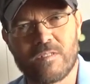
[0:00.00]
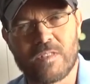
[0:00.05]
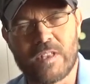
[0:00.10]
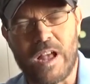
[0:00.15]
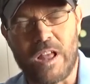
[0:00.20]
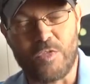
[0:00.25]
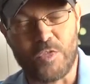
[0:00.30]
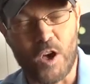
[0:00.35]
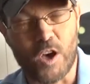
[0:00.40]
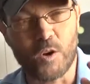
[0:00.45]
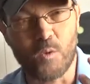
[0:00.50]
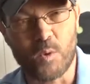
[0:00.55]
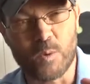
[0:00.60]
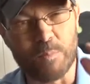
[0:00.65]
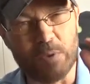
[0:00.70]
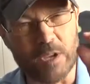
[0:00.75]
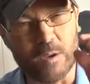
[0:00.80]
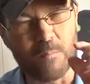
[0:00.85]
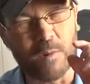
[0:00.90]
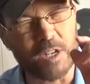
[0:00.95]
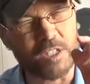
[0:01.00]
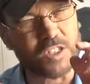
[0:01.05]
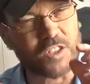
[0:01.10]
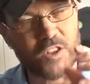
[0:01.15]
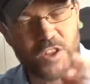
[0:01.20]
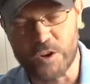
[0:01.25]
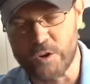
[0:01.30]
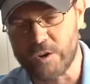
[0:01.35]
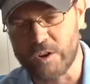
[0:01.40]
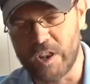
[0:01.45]
I thought it would be a much
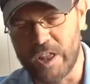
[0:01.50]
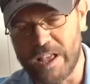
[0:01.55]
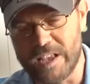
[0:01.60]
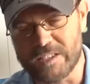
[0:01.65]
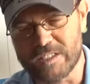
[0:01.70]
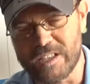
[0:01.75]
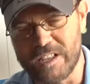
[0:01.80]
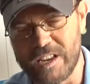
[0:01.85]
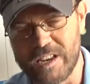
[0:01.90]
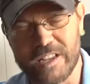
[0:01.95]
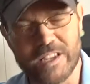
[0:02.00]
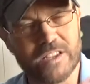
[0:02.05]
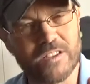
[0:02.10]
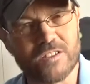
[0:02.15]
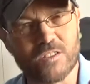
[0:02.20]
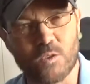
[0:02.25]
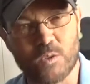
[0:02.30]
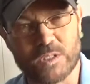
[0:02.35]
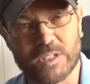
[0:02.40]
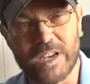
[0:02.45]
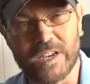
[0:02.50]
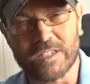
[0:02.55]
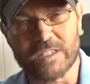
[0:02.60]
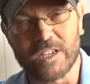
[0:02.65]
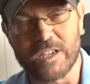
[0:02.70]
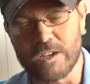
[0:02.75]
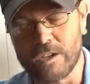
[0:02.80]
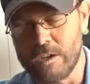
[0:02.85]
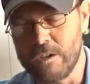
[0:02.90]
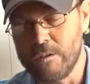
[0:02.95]
thinner glass than it is, so it's
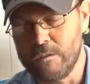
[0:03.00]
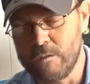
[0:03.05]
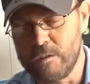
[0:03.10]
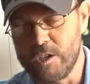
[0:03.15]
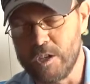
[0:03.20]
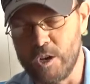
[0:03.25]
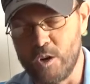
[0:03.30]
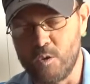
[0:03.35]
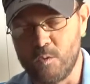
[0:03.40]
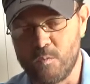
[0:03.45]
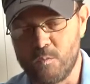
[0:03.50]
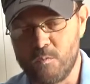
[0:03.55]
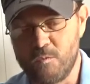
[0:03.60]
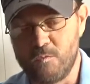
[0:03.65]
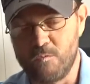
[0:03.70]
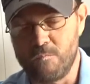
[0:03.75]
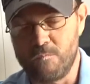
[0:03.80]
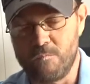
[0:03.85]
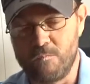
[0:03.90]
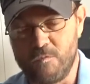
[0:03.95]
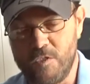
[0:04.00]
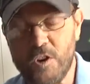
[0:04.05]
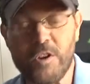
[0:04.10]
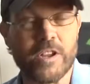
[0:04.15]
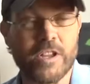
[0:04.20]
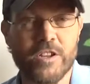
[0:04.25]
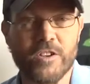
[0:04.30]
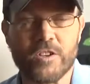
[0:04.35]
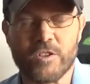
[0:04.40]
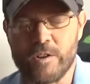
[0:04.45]
actually, you know, very
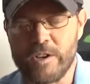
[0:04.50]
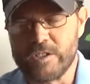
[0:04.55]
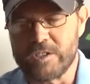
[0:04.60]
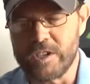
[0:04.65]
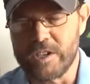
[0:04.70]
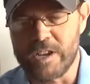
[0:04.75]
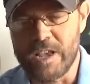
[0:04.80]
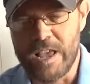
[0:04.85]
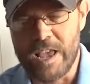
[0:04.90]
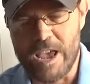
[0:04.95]
interesting.